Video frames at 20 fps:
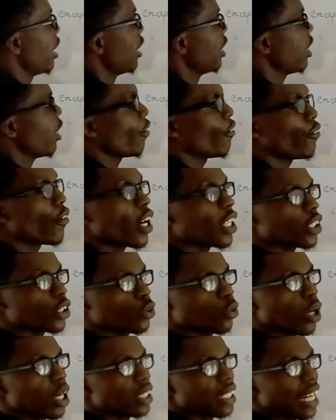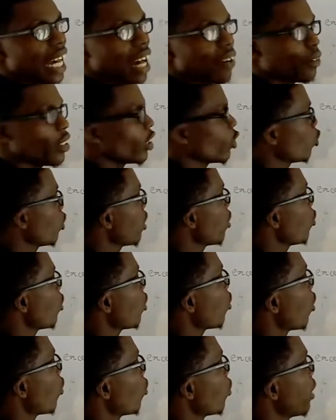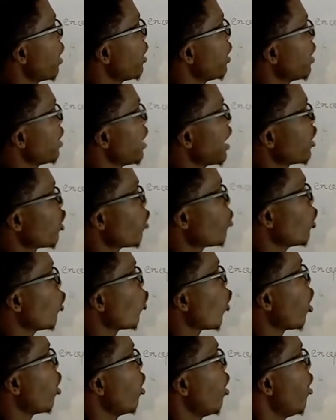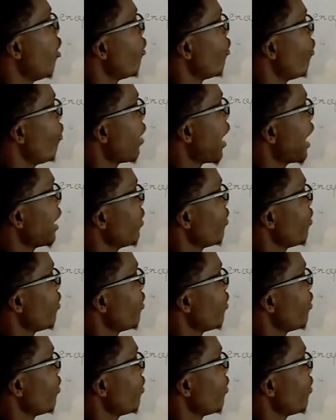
The first one they have is there's something called flight